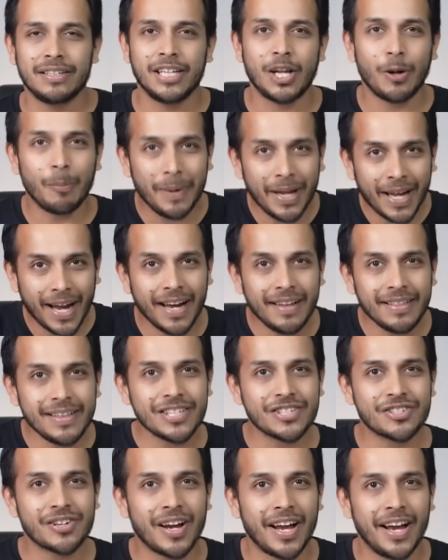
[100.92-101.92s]
Now, behind the
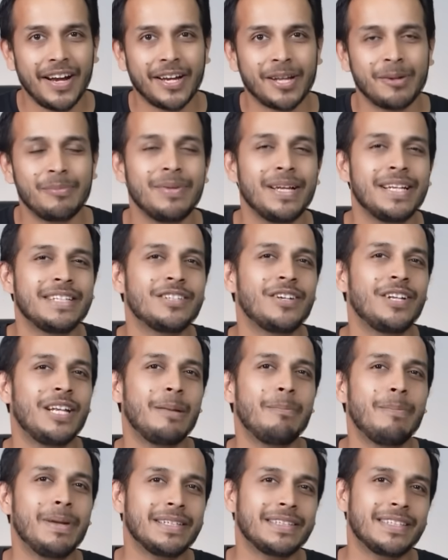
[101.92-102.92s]
striatum is your
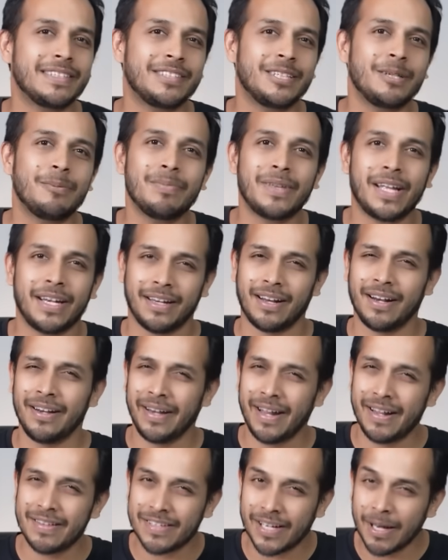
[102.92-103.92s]
limbic system that
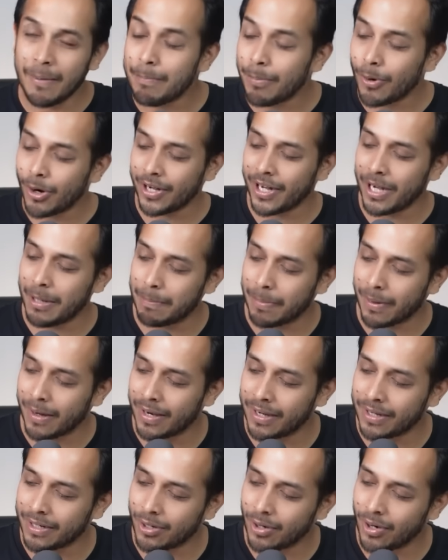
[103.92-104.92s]
contains an important
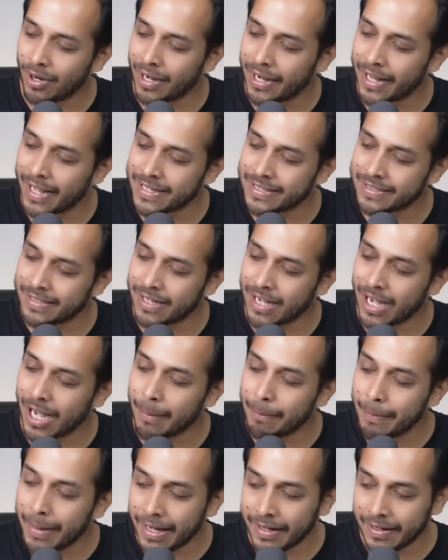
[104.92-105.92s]
part called as the
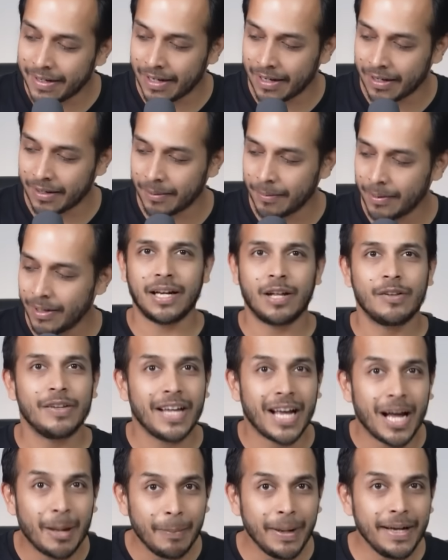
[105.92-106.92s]
amygdala. Now,
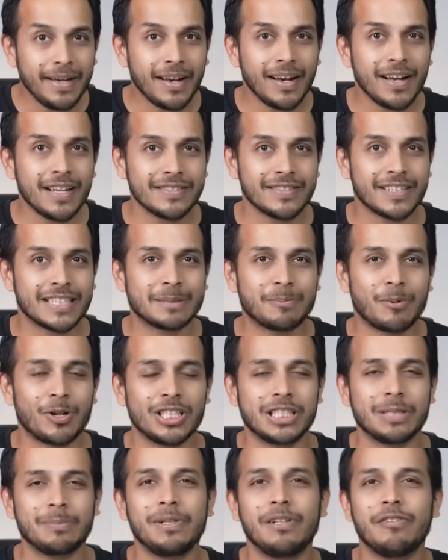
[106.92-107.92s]
the amygdala is
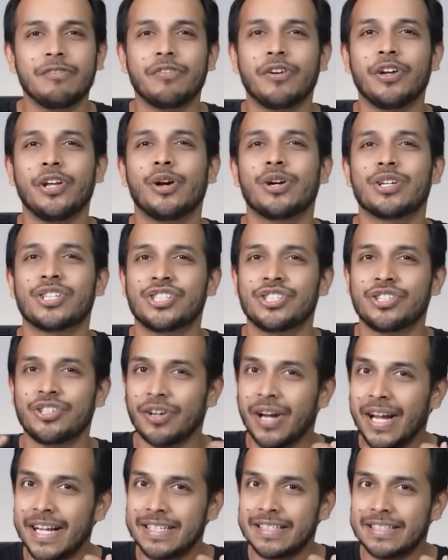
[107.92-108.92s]
responsible for your
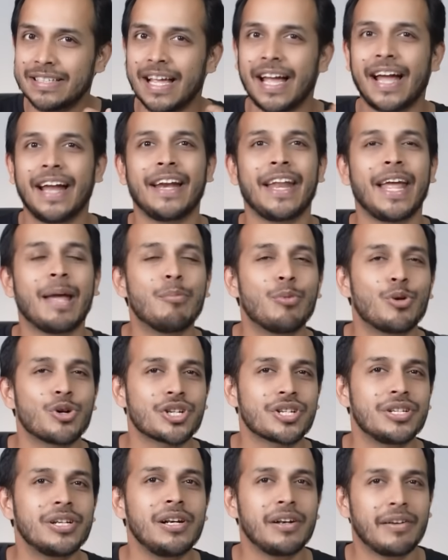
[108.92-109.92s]
stress and
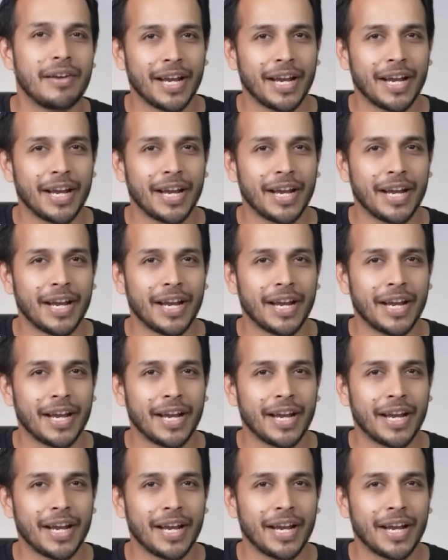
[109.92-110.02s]
emotional